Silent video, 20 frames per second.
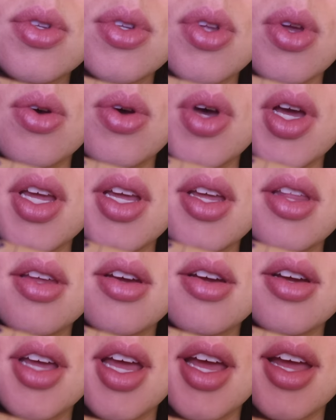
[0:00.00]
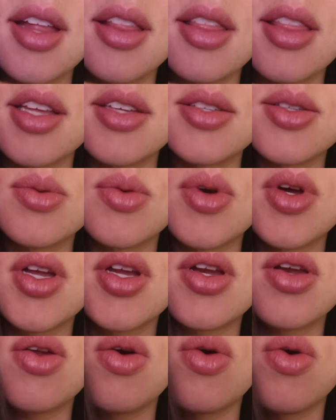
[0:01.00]
So I either get this
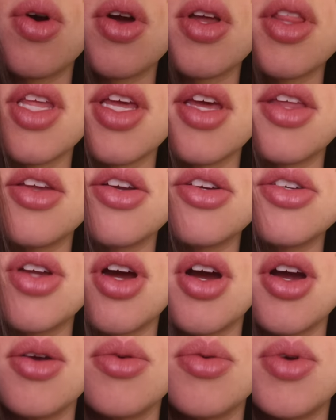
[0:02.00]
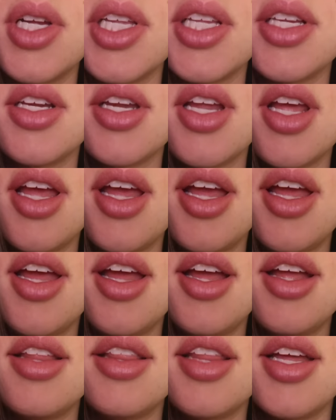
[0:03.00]
one or the other Tarte one
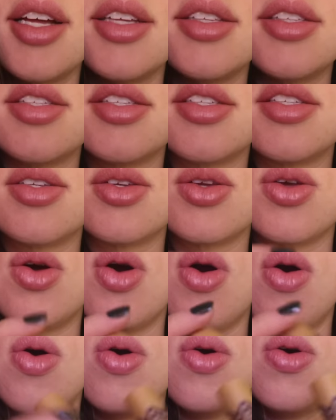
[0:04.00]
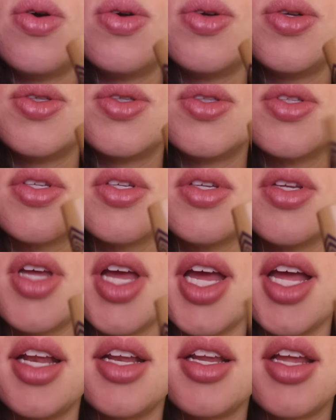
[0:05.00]
that's gold
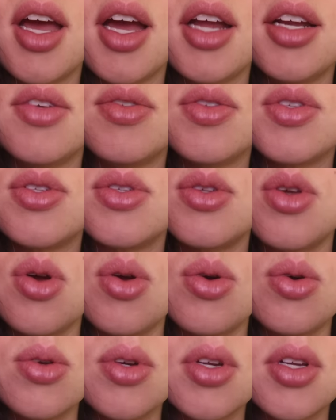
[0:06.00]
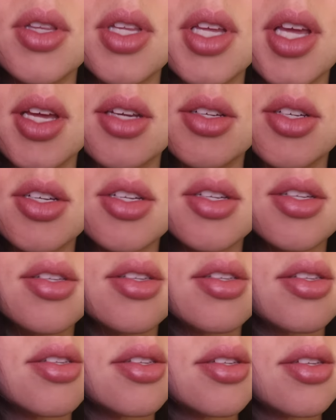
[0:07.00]
and kind of sewn on the
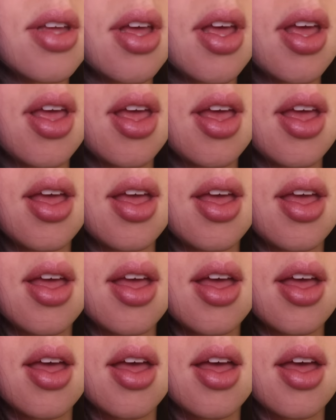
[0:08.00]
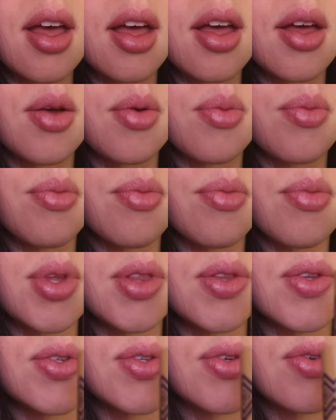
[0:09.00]
edges. Um,
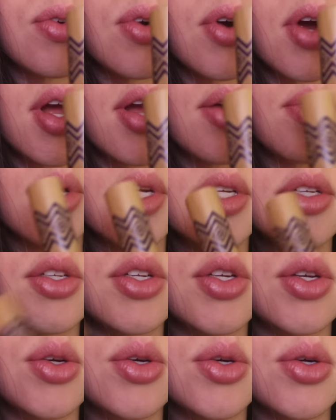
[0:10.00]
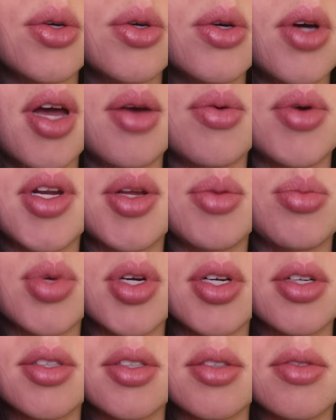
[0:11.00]
but the Sephora I went to, I went in
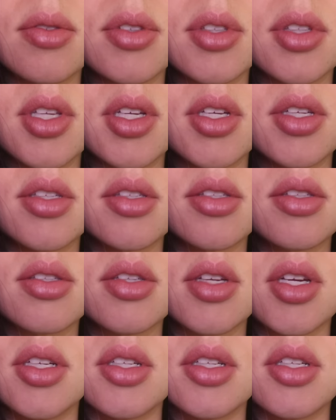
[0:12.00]
person for this.